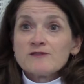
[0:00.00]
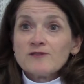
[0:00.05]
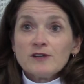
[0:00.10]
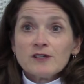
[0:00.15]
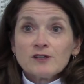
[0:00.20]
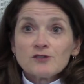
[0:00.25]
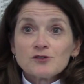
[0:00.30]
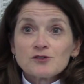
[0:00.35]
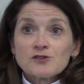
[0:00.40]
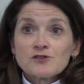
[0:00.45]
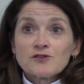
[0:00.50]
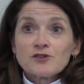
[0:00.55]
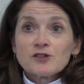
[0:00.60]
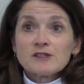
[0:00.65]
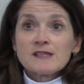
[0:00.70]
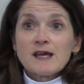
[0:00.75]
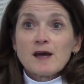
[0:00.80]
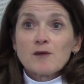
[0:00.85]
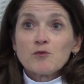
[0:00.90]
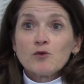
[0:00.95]
vehicles, for
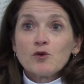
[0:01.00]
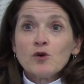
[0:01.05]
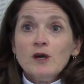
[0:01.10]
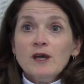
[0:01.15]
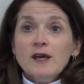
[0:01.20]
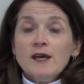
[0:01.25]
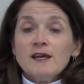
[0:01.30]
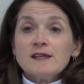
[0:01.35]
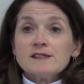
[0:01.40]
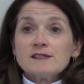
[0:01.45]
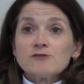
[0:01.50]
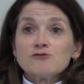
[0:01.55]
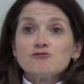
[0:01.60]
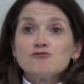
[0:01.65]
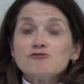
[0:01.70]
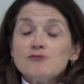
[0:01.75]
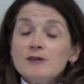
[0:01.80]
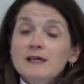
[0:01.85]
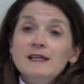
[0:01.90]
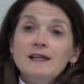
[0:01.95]
example, is a
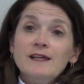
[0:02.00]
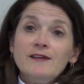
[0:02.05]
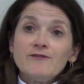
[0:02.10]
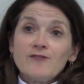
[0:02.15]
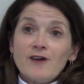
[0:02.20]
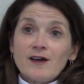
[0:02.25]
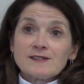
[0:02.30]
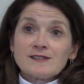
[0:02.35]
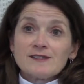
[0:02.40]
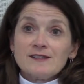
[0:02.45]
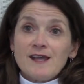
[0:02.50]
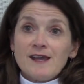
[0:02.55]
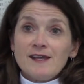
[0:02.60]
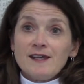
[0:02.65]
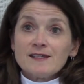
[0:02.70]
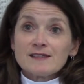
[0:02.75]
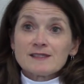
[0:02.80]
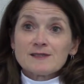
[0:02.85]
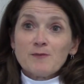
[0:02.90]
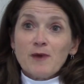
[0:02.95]
really
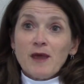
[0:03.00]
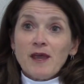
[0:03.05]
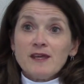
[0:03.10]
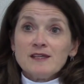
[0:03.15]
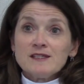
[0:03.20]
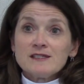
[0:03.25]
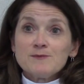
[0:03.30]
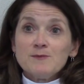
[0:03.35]
fascinating space,